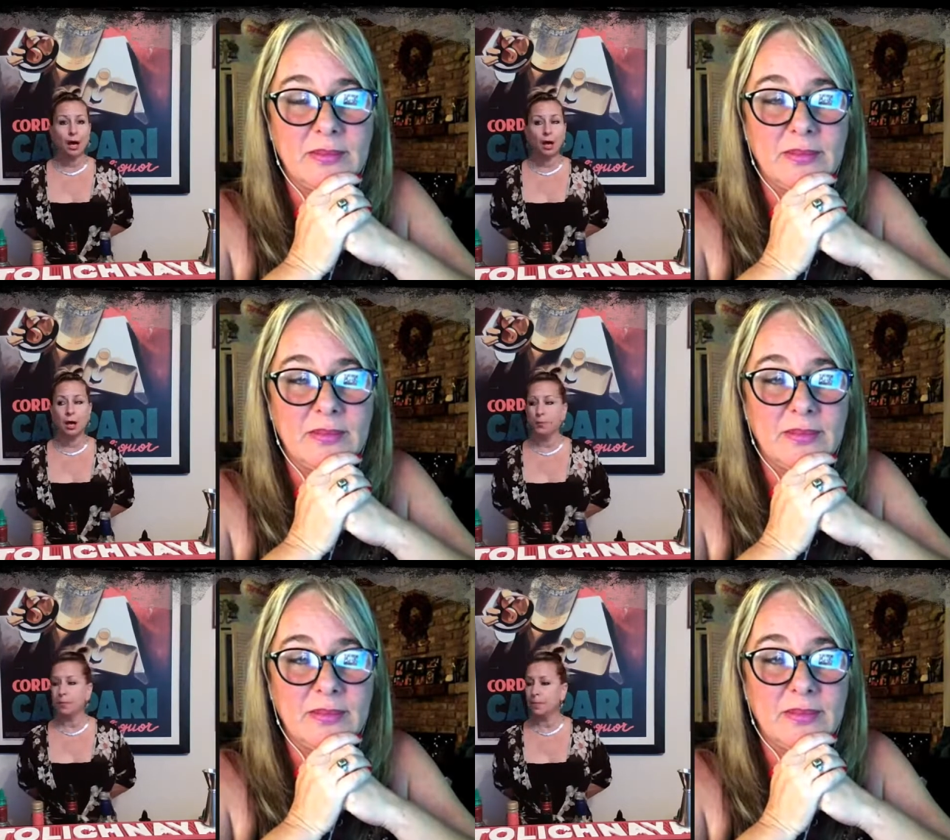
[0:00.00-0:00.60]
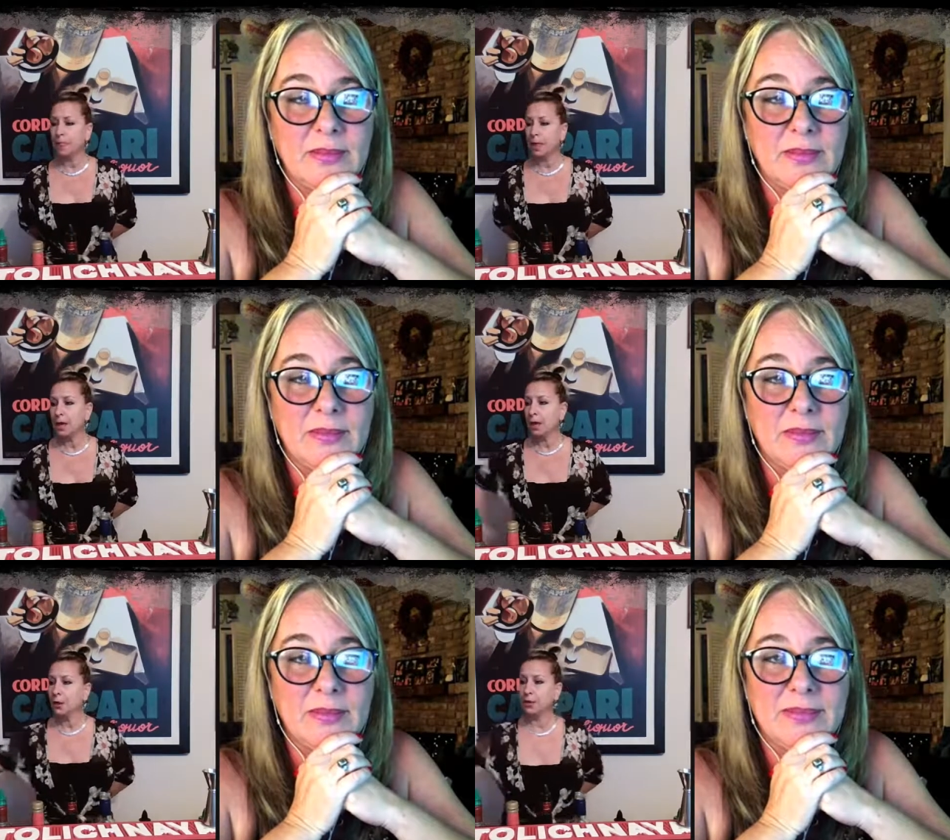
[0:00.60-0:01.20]
Speaker 1: um,
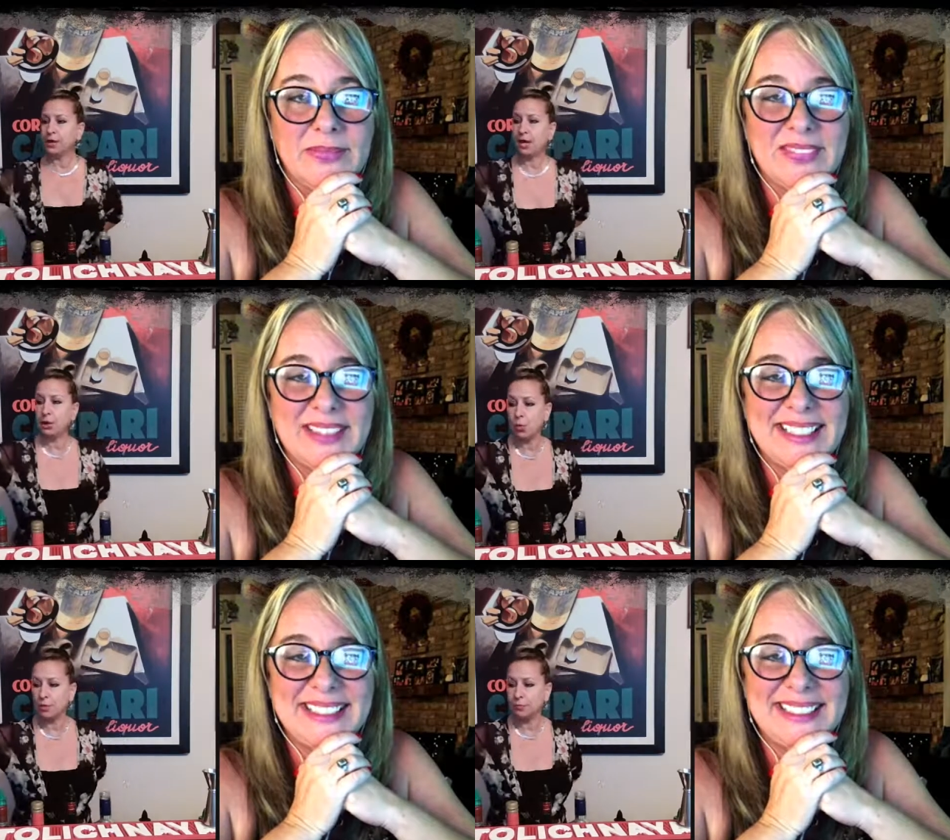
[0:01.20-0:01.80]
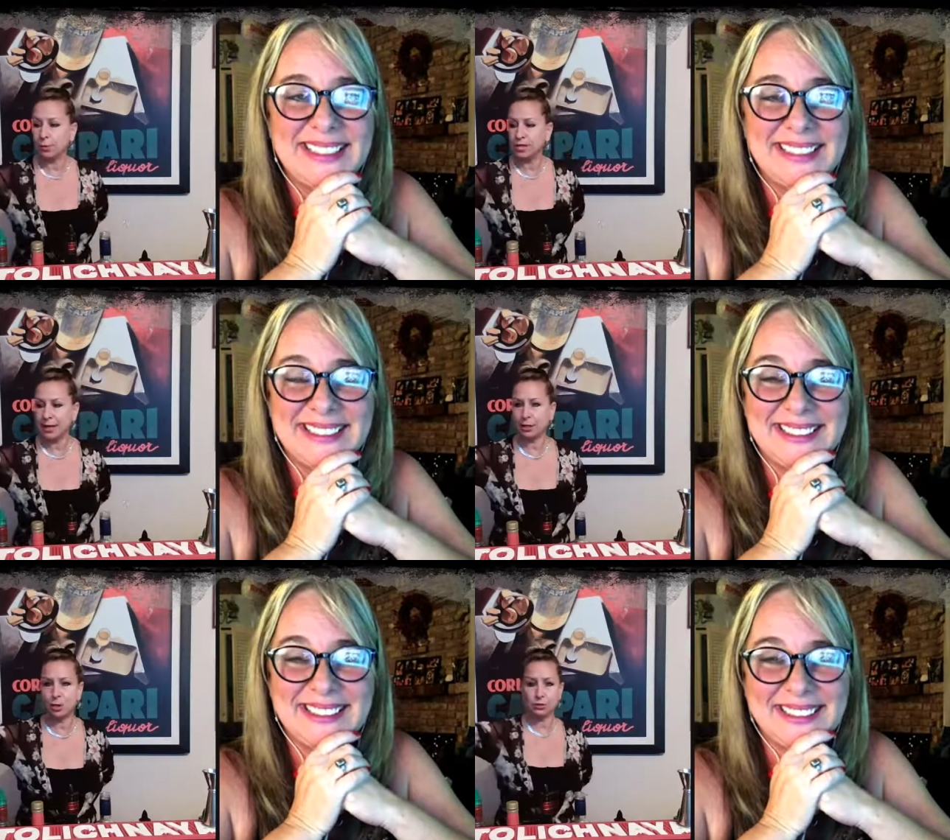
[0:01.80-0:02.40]
the Ketel One
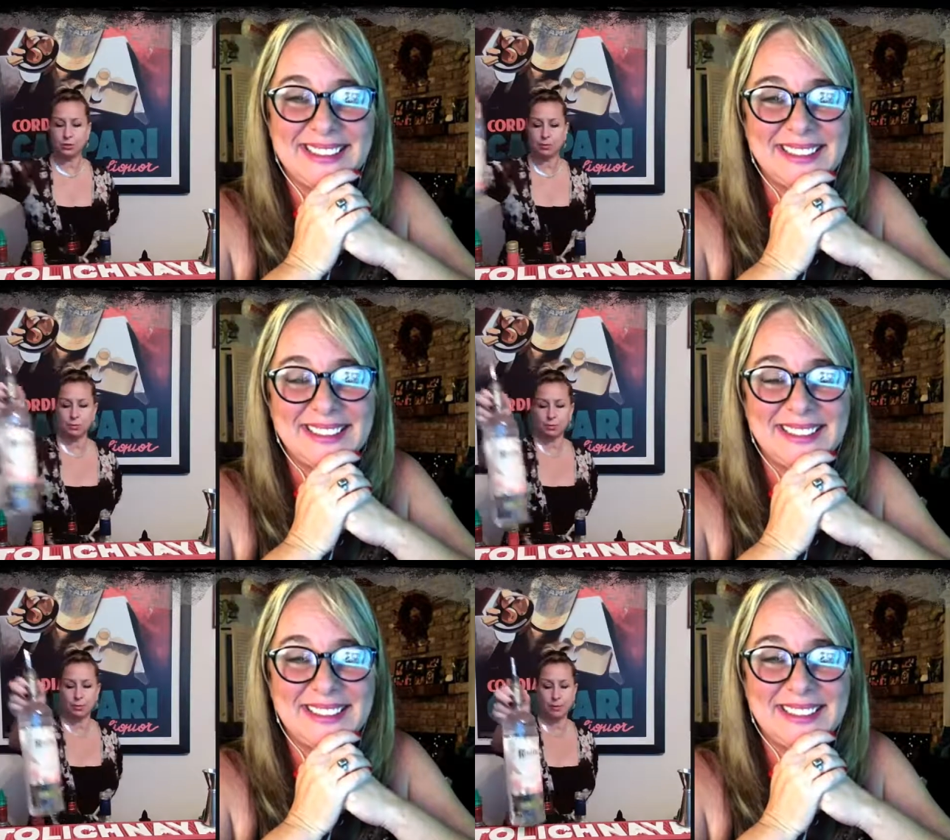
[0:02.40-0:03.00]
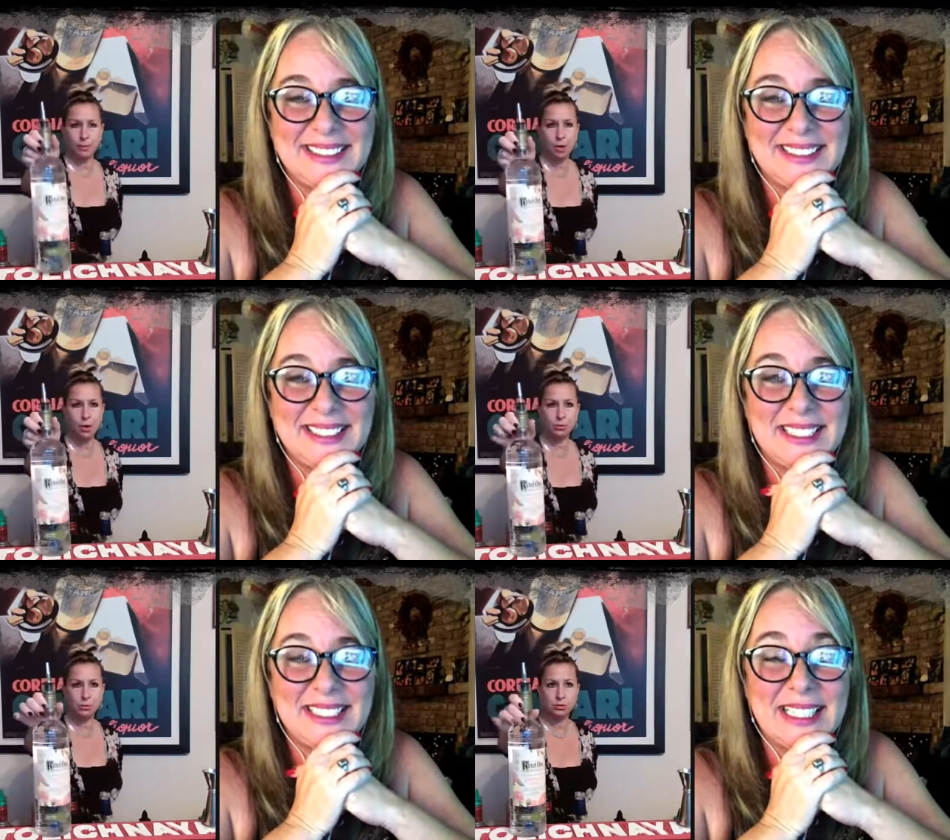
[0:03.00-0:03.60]
botanicals. Remember
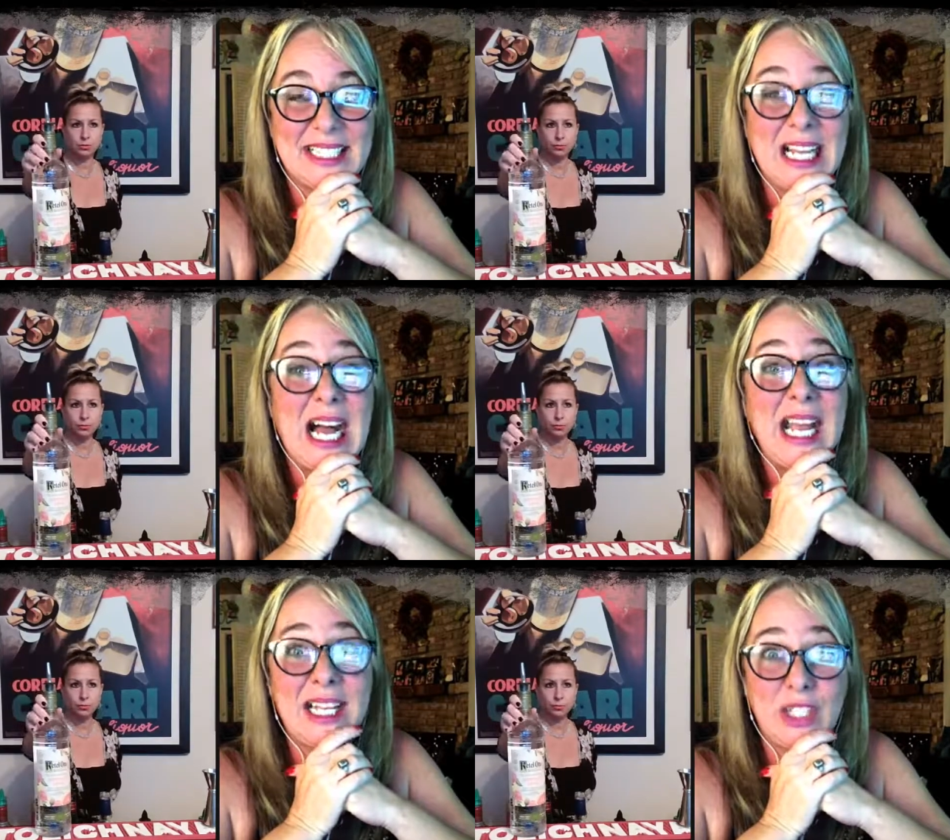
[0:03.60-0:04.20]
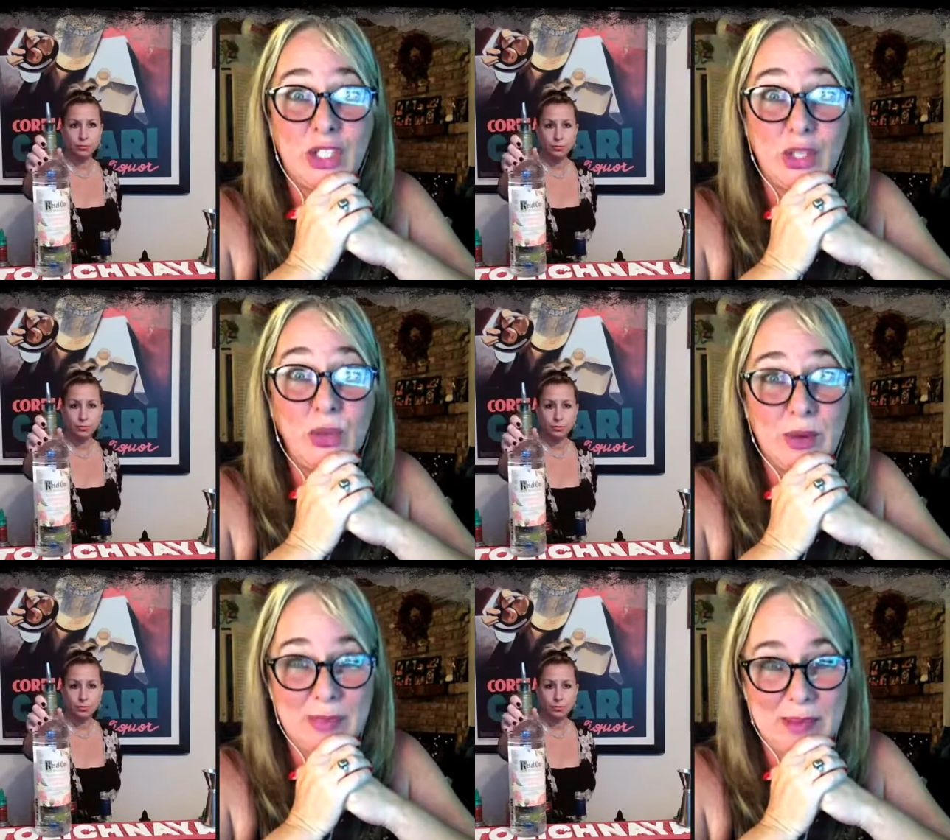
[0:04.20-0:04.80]
those?
Speaker 2: I
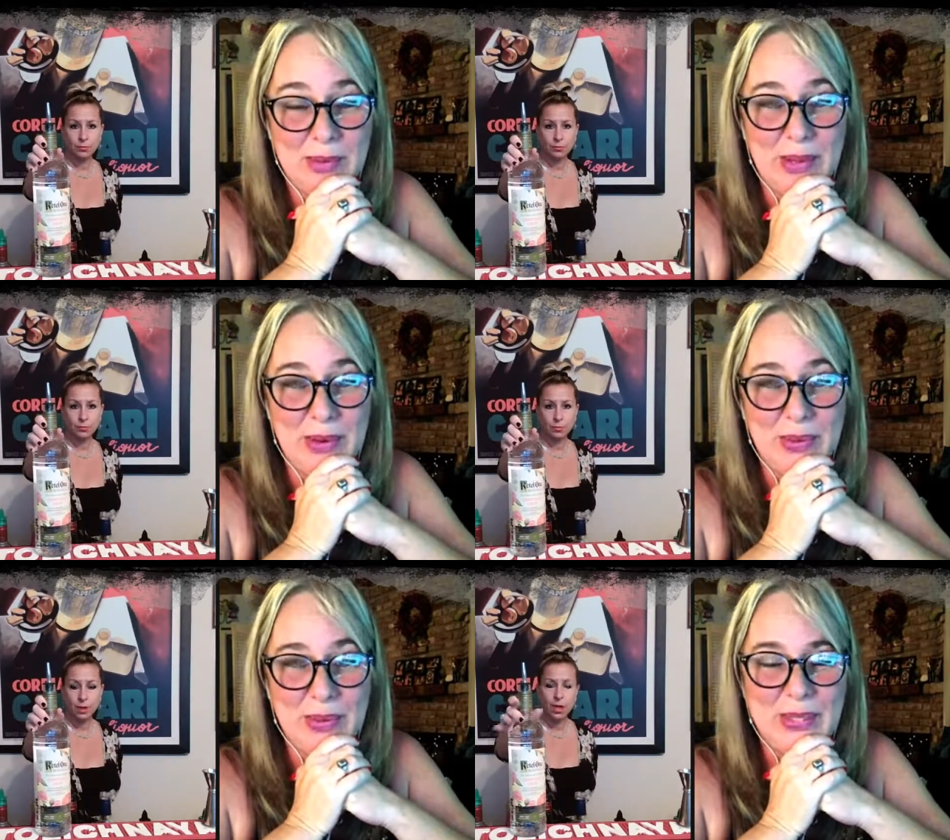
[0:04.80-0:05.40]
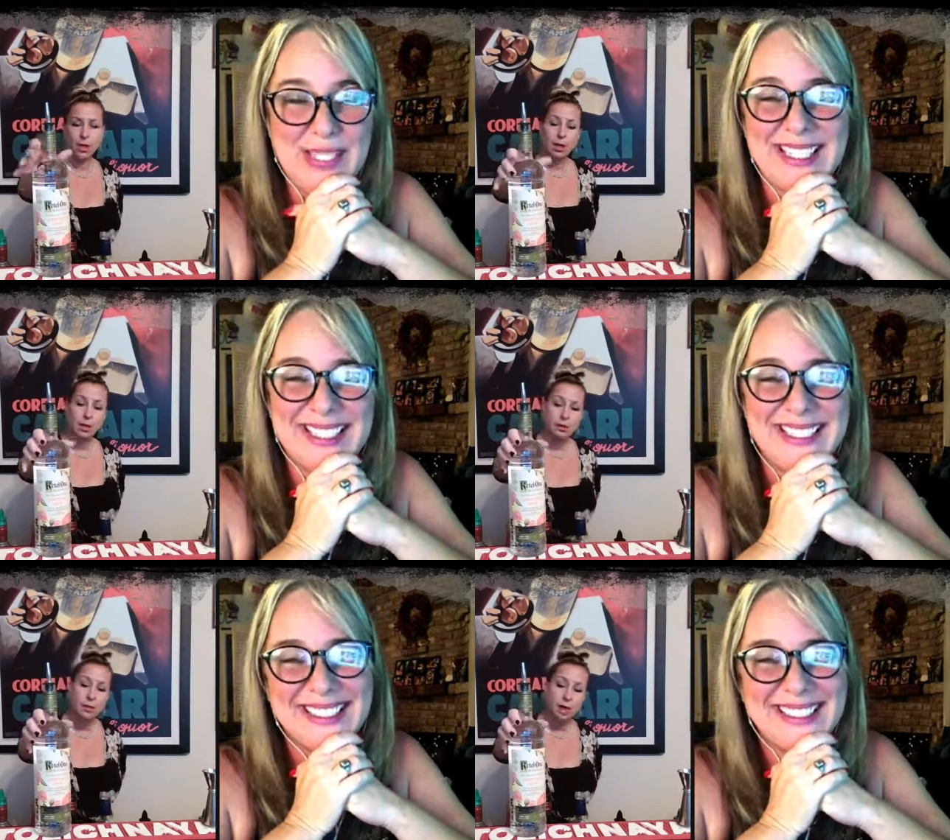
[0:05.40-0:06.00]
do remember those.
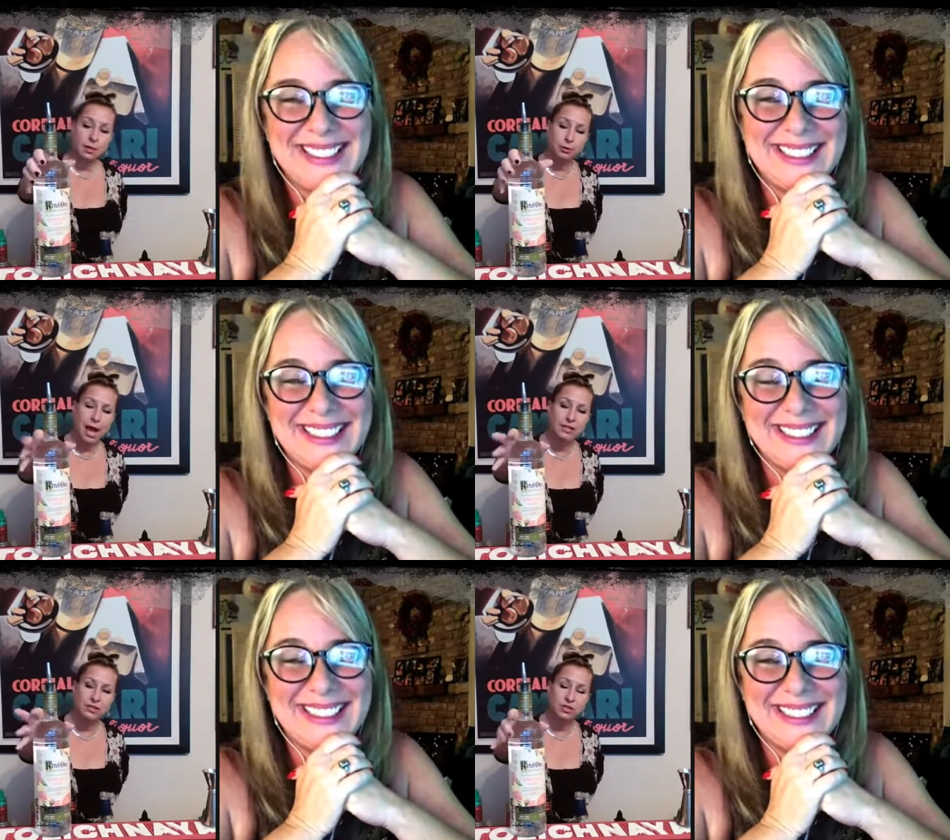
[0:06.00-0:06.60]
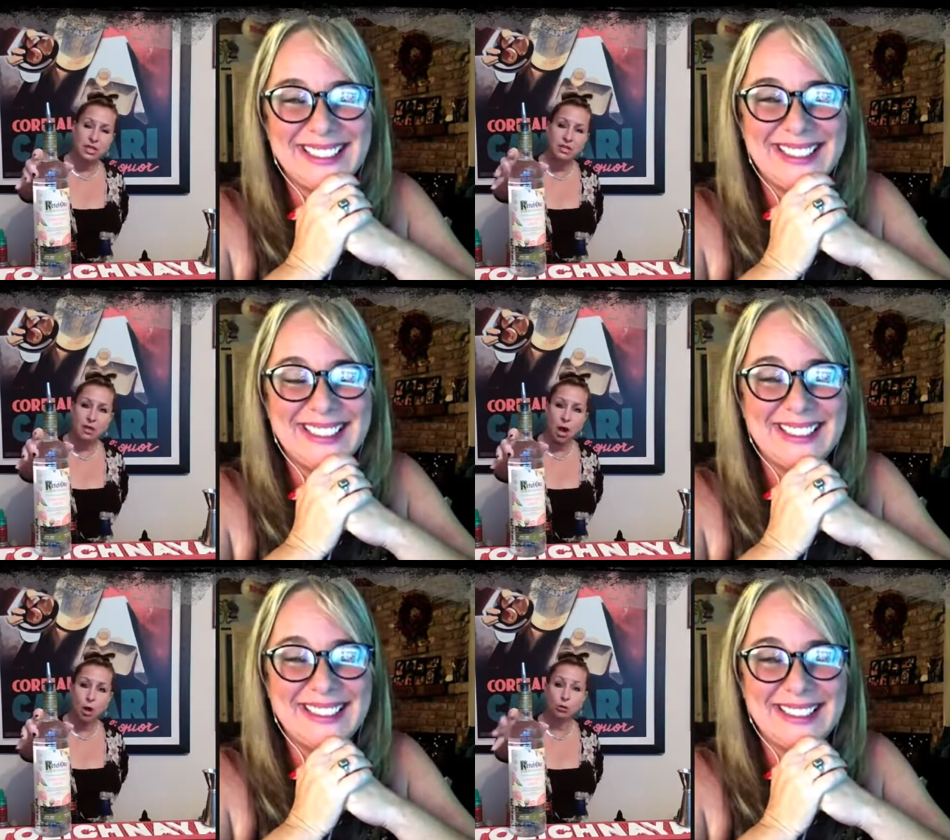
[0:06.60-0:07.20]
Speaker 1: Now, you guys,
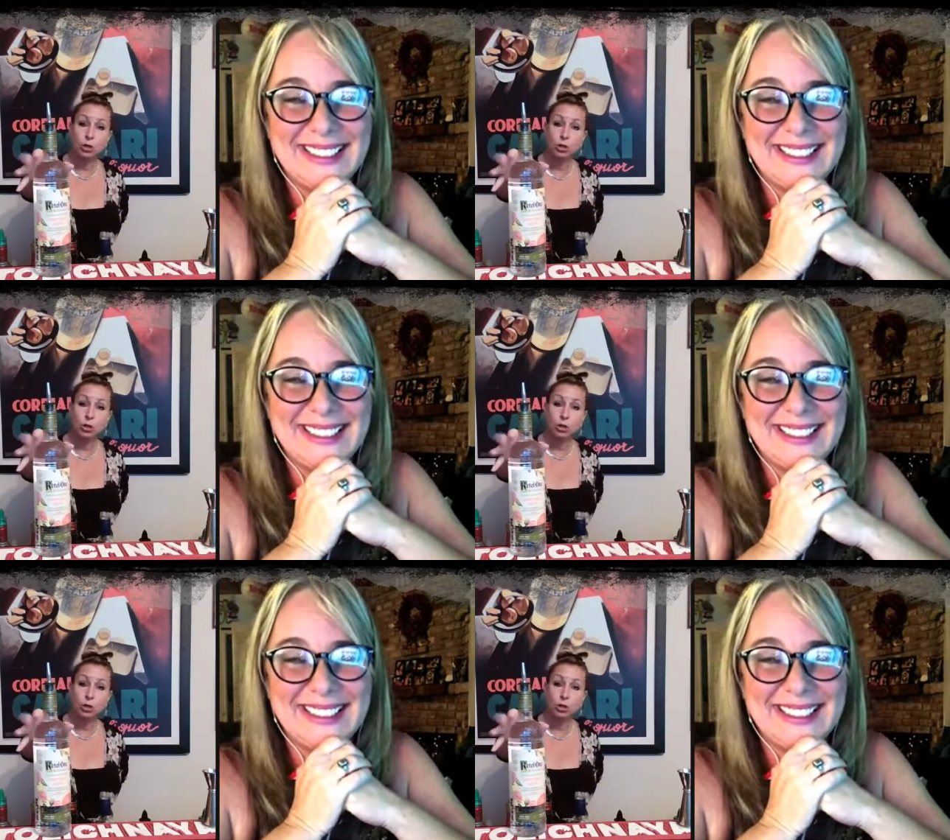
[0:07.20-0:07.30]
these are